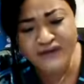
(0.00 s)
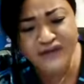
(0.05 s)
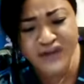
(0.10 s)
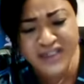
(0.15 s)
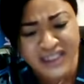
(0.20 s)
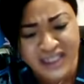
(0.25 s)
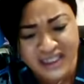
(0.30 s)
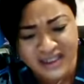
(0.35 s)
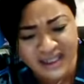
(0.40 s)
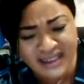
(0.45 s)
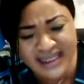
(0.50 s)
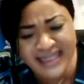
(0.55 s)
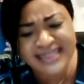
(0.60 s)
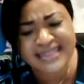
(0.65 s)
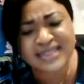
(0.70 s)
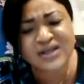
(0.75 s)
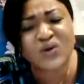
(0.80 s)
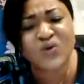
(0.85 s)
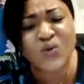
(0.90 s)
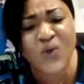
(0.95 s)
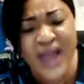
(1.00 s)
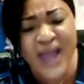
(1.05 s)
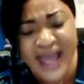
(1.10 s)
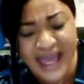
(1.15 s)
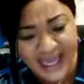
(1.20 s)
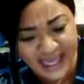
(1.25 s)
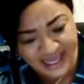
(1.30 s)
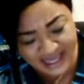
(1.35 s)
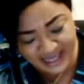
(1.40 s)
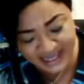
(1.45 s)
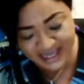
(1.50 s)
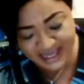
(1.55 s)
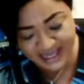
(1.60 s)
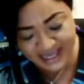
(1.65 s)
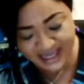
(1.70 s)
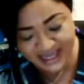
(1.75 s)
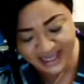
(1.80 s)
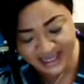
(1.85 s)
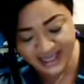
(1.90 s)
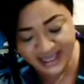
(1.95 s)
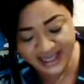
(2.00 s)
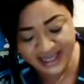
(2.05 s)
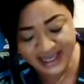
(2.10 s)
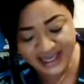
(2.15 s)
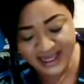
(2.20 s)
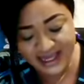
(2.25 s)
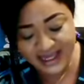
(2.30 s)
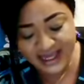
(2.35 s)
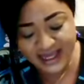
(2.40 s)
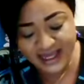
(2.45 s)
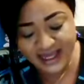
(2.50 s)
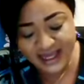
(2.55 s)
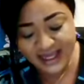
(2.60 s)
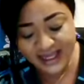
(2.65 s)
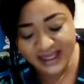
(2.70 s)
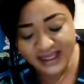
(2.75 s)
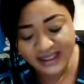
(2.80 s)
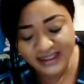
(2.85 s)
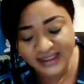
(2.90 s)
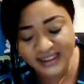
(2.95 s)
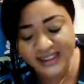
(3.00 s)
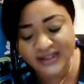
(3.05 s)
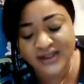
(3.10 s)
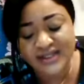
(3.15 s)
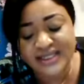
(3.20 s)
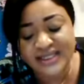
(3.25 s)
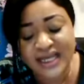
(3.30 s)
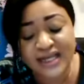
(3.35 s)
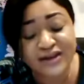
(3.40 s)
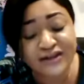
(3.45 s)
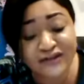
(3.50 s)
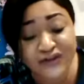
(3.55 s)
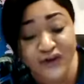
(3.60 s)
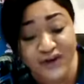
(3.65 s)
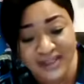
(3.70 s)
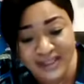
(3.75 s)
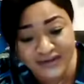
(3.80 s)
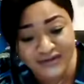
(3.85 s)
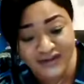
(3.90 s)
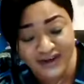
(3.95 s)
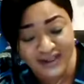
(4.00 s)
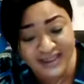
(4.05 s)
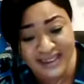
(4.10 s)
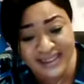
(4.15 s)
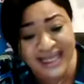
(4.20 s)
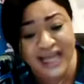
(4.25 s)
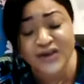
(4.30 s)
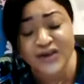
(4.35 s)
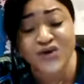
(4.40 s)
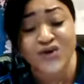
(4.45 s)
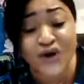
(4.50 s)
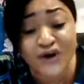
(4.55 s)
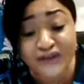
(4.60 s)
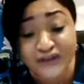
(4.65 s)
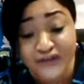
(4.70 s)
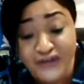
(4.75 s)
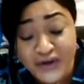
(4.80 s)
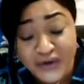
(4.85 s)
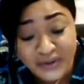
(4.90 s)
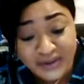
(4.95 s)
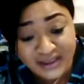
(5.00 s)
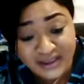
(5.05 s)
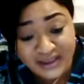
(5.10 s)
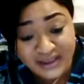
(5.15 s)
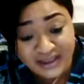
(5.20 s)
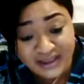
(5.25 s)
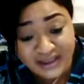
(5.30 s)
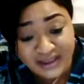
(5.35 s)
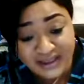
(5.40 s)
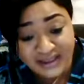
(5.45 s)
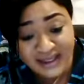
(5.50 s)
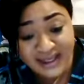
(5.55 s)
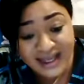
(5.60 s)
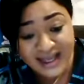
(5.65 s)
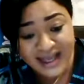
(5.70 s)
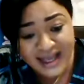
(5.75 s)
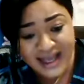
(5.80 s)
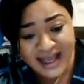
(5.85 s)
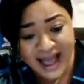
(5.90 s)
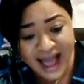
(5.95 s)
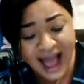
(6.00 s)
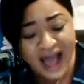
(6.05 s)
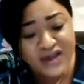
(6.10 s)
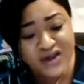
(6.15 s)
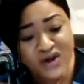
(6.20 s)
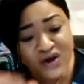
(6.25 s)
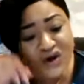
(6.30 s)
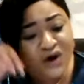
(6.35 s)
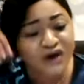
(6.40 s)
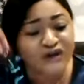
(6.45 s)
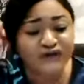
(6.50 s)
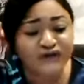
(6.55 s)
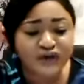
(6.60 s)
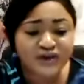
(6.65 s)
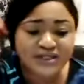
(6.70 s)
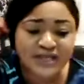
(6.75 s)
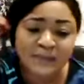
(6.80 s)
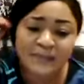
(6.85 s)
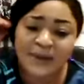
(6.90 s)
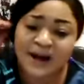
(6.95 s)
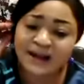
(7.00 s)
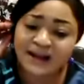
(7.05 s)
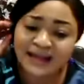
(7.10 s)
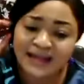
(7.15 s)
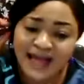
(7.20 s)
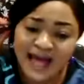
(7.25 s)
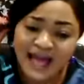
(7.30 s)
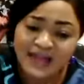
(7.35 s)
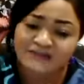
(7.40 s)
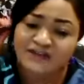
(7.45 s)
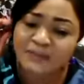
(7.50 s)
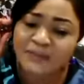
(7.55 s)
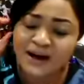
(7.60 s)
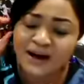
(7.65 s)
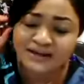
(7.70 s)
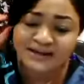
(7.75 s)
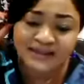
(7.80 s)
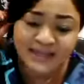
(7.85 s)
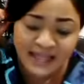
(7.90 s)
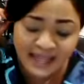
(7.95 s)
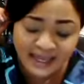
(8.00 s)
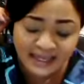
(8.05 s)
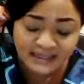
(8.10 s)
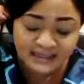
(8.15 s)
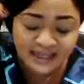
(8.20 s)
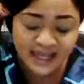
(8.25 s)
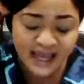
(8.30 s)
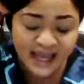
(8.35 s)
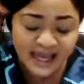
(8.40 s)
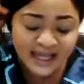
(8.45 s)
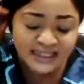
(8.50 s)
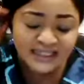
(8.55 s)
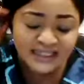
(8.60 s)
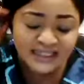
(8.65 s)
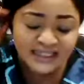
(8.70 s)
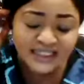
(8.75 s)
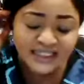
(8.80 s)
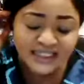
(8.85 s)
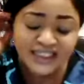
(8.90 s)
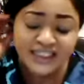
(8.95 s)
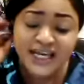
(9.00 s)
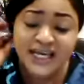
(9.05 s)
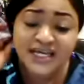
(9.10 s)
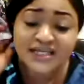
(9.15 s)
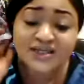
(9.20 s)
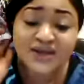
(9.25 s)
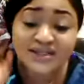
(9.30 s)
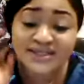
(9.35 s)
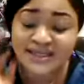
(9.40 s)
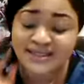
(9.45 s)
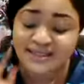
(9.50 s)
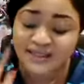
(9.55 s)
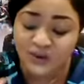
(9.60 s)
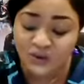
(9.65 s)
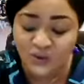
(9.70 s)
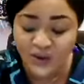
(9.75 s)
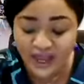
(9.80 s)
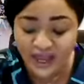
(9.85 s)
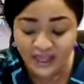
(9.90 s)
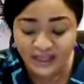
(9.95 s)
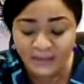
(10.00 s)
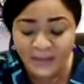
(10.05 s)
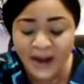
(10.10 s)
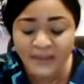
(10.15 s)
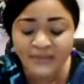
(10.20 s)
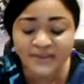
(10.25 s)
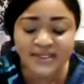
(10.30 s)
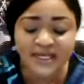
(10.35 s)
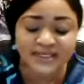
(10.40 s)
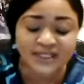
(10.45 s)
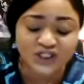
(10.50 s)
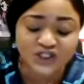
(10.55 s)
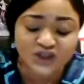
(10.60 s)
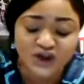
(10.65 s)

for Jesus is the way. Jesus said in 14 verse 6, are you confused? Are you confused about life, about things? Jesus is the way. The Bible says